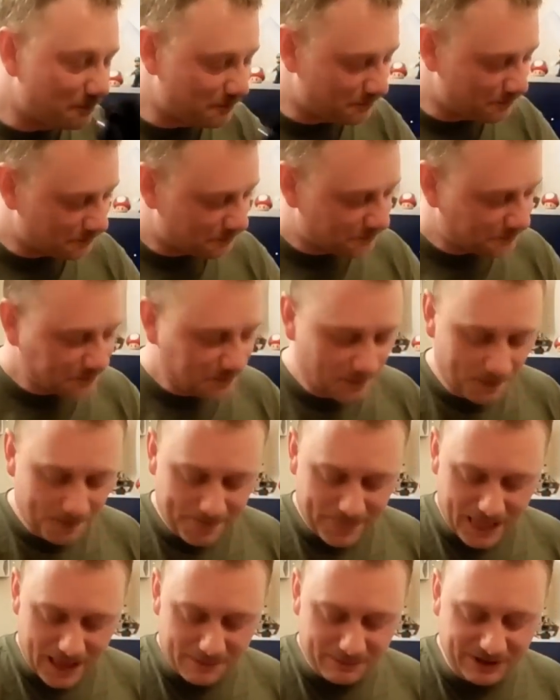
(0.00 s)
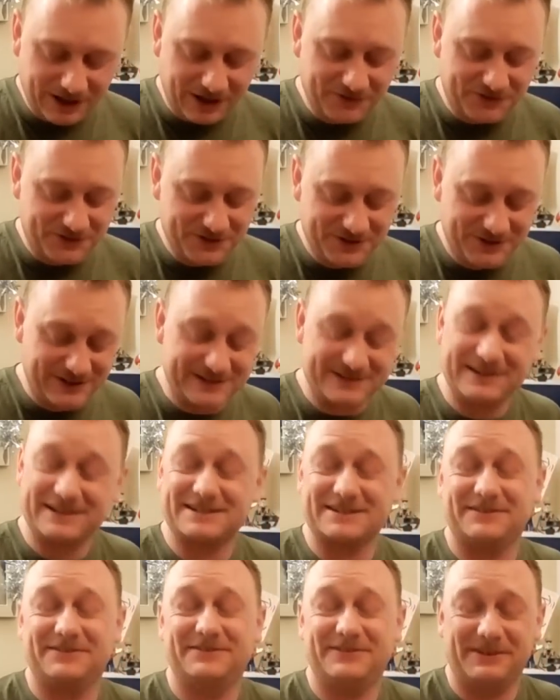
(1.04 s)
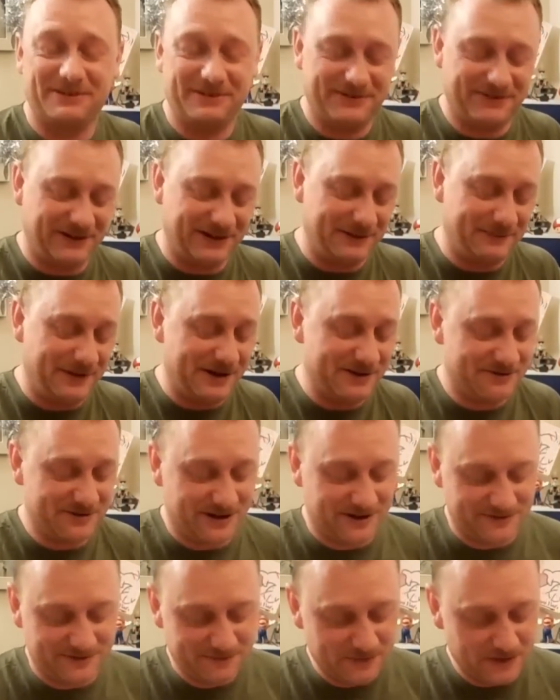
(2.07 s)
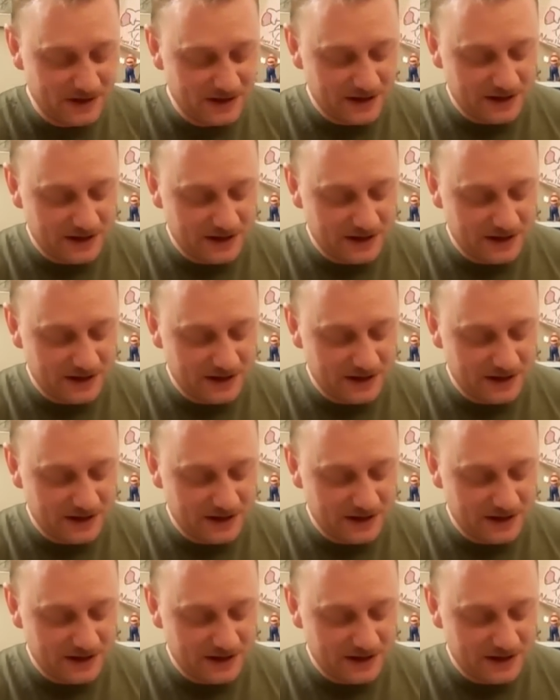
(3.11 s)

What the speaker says: But I do think it's a very funny paragraph.